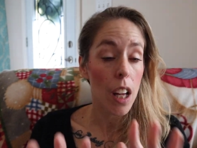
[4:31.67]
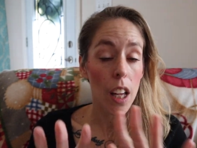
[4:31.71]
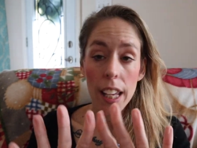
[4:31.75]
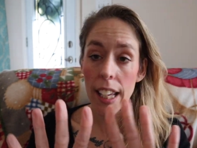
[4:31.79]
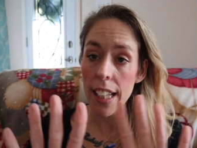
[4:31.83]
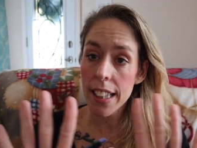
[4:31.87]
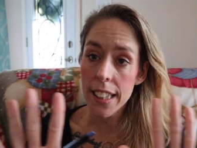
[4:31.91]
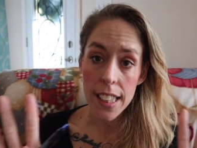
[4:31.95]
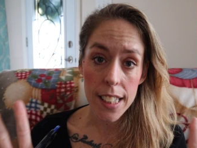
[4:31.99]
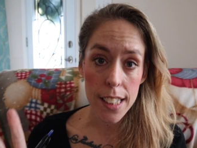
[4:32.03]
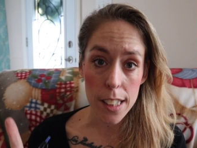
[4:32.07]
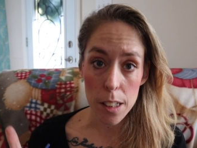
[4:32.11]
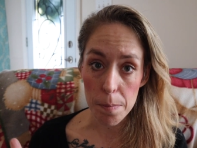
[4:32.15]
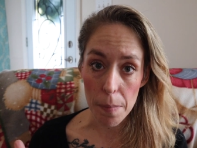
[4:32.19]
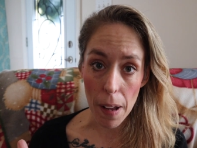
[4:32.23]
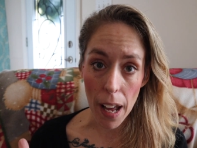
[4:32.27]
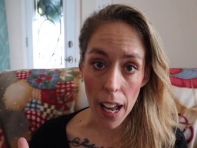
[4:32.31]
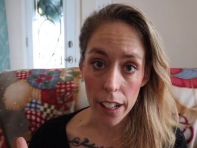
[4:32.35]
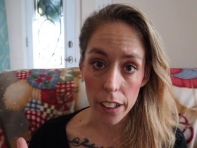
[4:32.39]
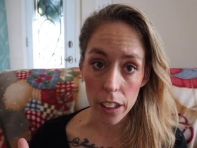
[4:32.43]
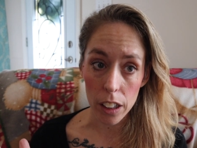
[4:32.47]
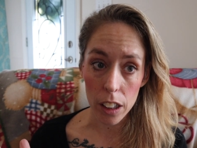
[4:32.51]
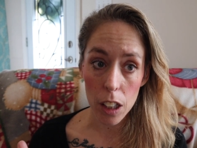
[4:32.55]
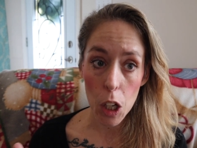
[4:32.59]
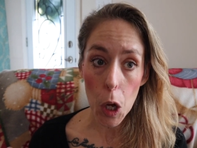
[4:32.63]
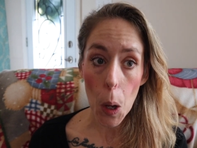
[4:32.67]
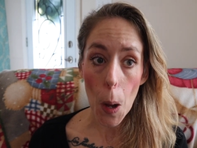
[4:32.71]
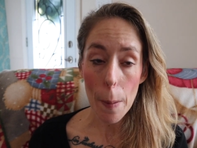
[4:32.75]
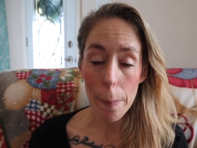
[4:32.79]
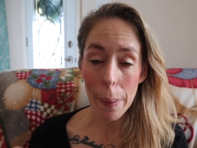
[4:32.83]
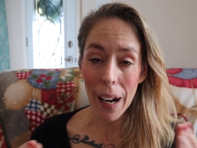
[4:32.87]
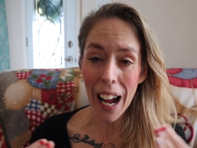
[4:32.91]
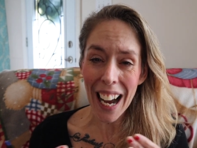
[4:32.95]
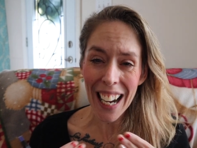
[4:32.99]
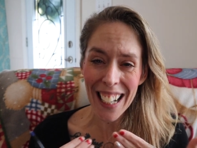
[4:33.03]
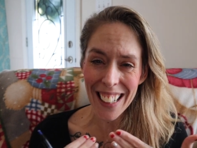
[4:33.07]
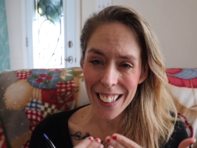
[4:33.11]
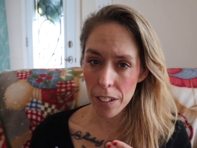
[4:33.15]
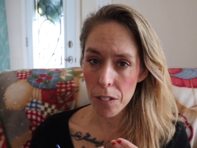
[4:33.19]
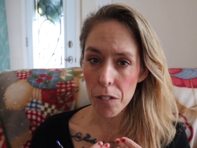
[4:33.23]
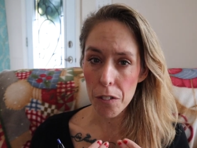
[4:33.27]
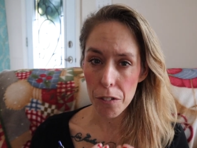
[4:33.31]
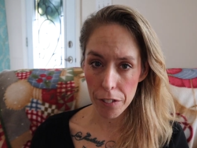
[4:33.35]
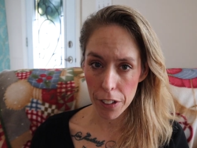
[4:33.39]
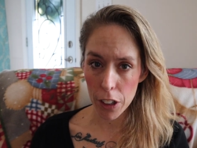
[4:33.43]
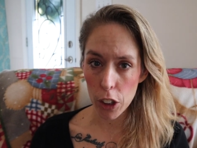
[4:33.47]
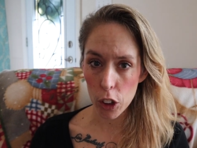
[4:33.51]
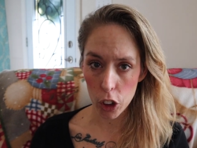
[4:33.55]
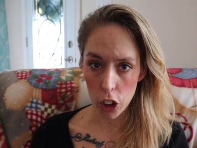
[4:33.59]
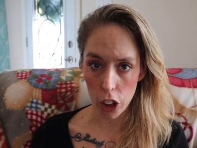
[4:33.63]
It doesn't matter, but I didn't
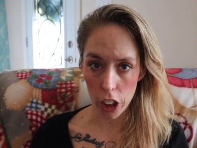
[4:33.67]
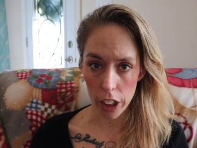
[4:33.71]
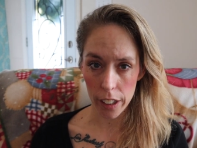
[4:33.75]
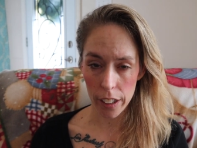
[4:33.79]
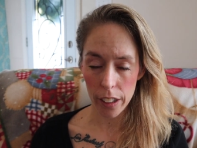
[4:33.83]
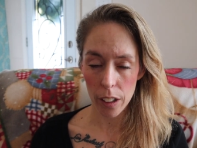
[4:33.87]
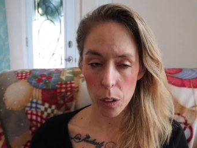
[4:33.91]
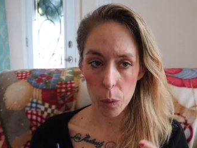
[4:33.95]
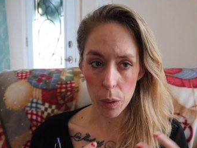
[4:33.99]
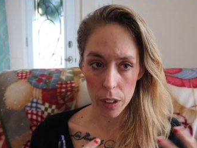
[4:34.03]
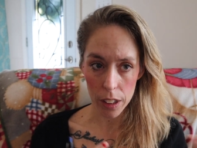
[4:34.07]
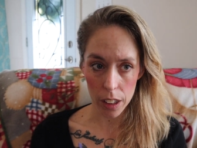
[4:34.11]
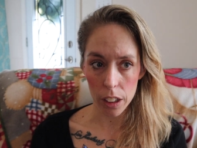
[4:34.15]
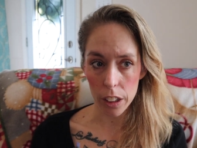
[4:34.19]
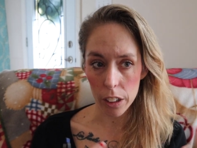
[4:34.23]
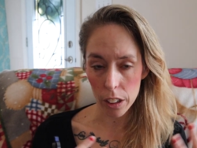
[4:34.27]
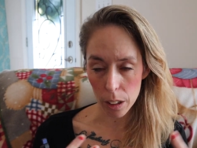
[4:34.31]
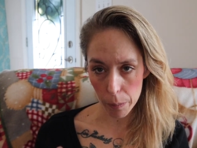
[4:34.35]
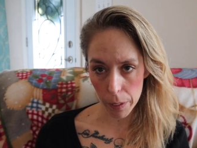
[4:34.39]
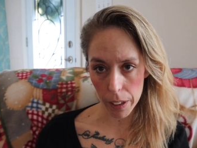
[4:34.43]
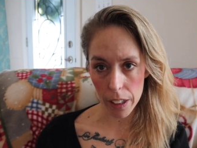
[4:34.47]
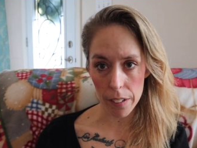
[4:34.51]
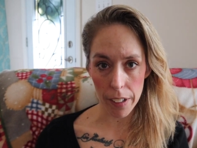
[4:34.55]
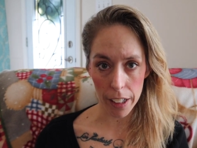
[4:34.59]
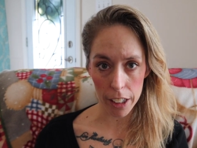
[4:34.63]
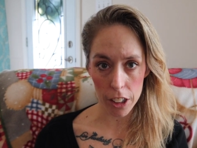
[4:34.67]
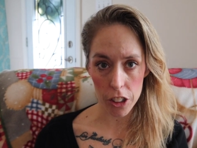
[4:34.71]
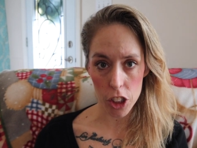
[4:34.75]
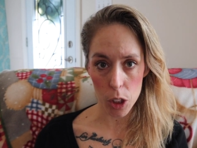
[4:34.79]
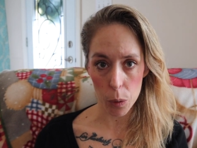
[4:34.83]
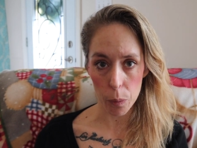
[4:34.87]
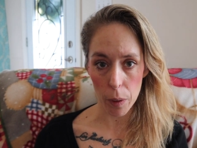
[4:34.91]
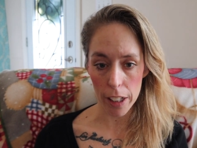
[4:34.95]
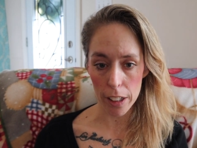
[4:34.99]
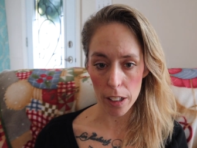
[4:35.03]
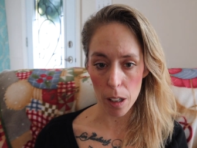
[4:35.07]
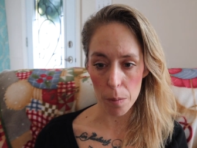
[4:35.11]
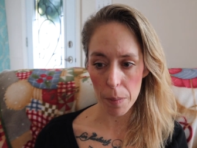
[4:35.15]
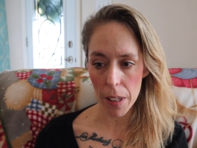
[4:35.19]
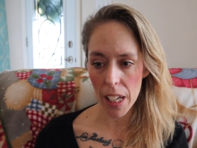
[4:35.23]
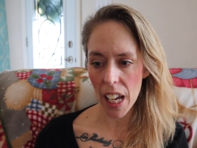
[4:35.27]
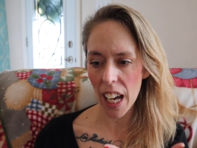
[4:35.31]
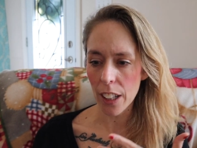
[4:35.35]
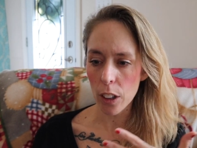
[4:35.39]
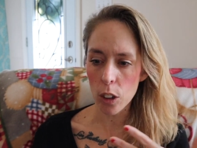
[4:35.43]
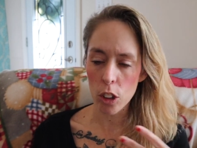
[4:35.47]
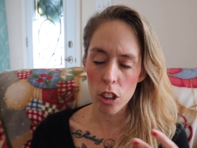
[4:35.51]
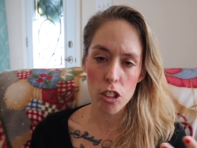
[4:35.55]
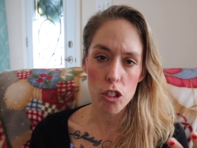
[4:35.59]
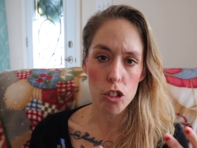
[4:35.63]
feel good with a little bit of extra weight on me.
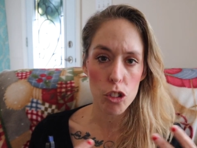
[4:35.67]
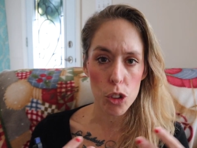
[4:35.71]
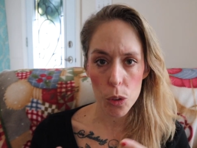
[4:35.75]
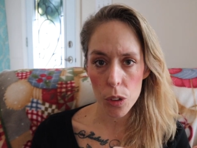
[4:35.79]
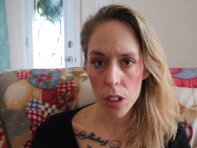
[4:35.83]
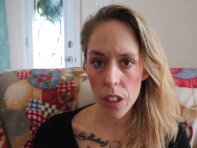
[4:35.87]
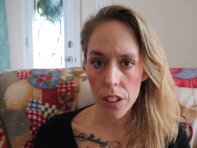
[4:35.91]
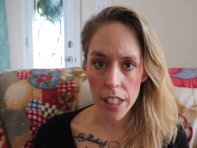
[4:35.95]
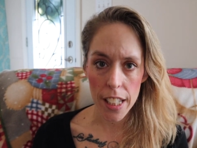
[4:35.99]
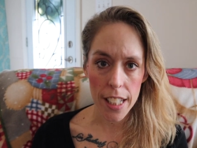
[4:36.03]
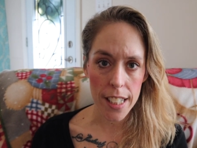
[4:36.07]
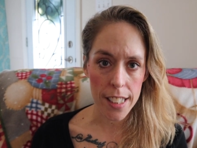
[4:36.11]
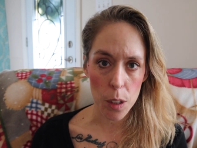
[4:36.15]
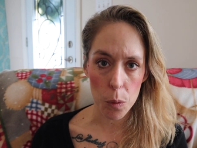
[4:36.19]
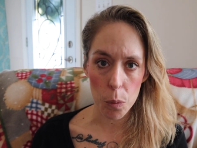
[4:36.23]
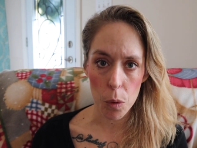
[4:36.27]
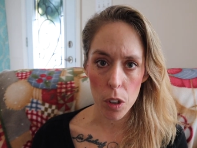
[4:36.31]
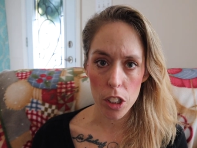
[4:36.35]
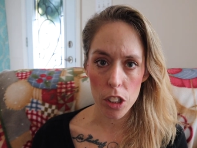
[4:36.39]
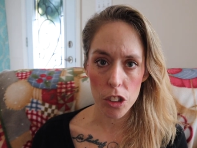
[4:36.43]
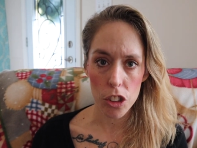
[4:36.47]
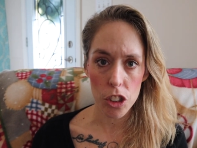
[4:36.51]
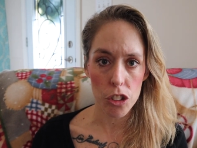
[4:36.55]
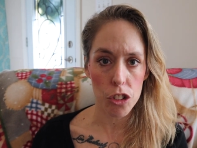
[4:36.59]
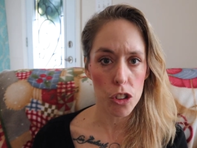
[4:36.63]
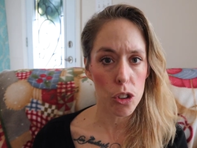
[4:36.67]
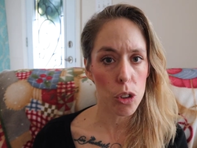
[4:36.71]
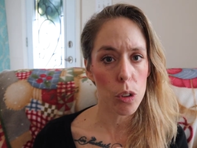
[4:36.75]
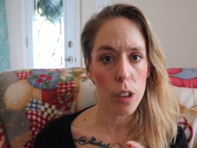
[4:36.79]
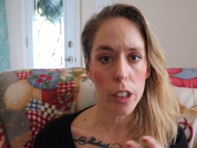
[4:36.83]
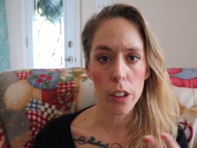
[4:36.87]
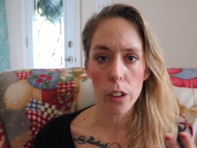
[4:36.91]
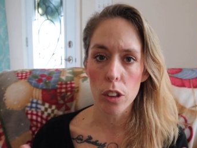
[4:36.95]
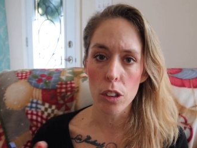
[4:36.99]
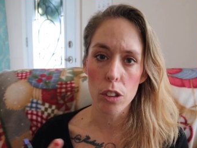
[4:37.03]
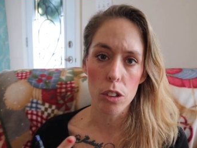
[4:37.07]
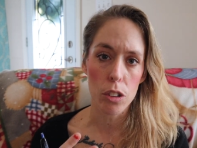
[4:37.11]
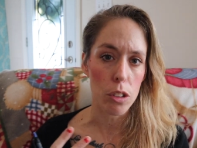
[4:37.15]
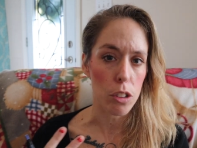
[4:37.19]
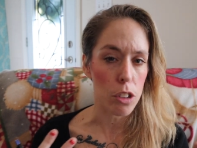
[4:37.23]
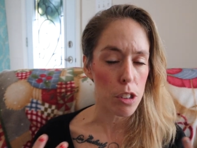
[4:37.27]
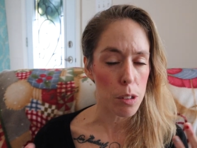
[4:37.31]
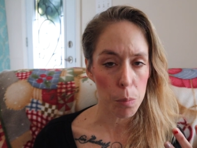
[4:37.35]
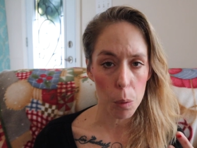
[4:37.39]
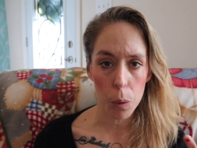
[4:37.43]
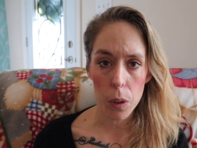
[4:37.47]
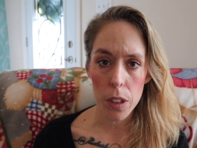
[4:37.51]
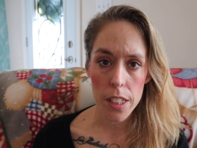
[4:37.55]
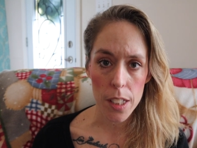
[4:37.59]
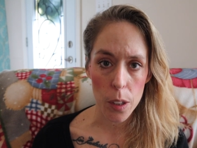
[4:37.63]
I couldn't do the things I wanted to do. I couldn't do the
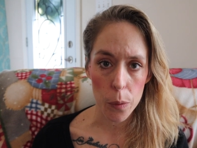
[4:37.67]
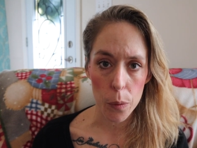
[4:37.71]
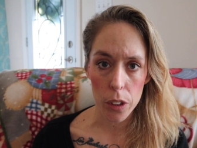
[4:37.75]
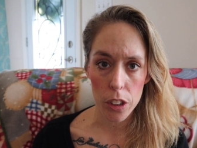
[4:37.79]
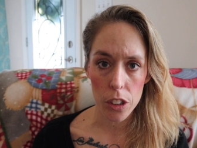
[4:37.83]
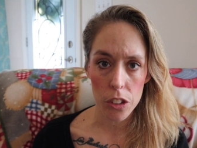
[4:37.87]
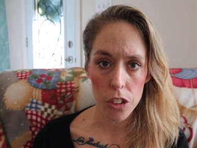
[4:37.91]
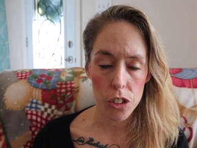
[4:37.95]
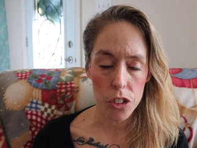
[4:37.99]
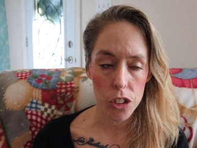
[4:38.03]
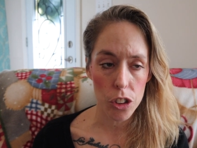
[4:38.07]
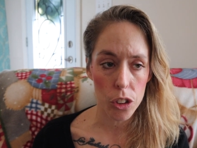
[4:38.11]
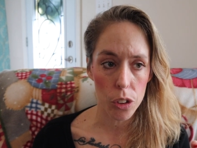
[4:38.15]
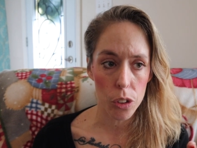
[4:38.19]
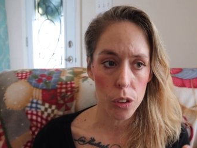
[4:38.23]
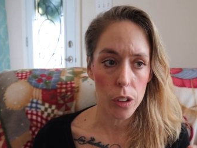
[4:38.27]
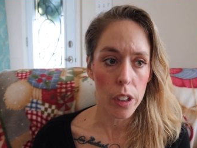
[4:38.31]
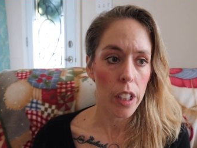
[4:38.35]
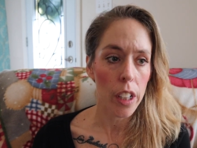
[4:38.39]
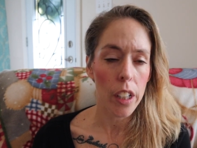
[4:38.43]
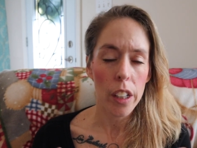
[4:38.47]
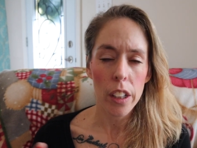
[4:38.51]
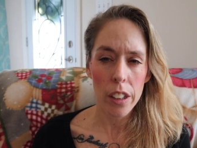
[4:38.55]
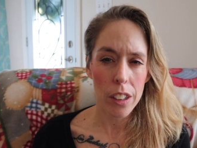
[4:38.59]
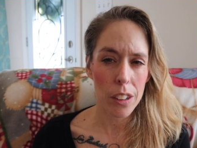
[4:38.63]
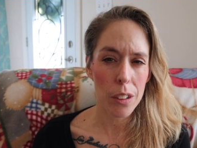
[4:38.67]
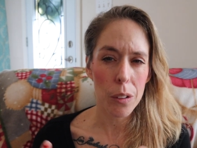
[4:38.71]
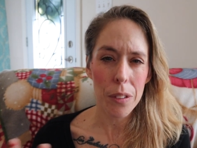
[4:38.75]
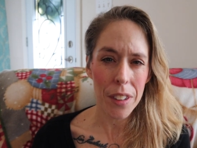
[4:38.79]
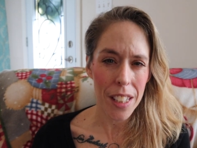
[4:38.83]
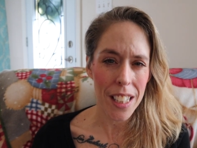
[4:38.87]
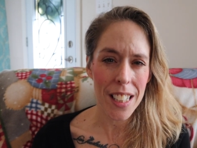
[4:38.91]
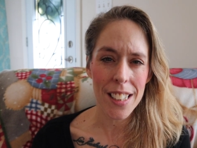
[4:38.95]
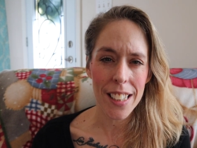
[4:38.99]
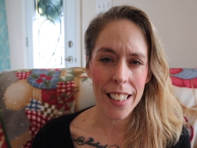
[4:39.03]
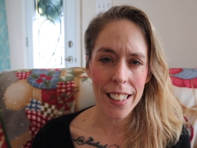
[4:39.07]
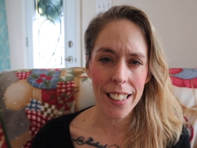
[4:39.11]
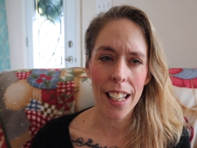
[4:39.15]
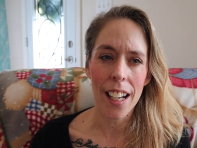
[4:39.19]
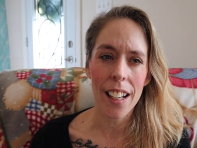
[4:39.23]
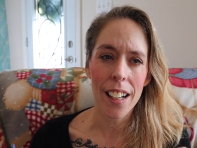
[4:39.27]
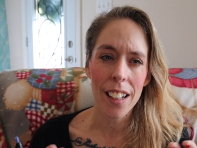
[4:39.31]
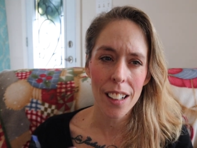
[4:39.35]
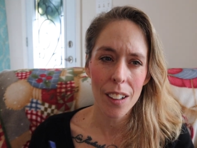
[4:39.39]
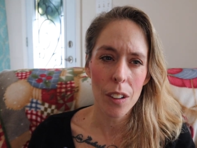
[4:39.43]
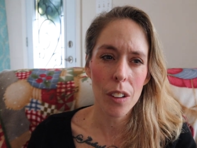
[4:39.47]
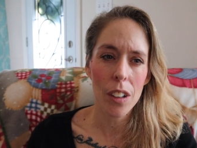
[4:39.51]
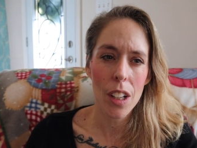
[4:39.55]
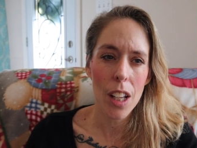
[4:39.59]
sports I wanted to do, you know, things like that.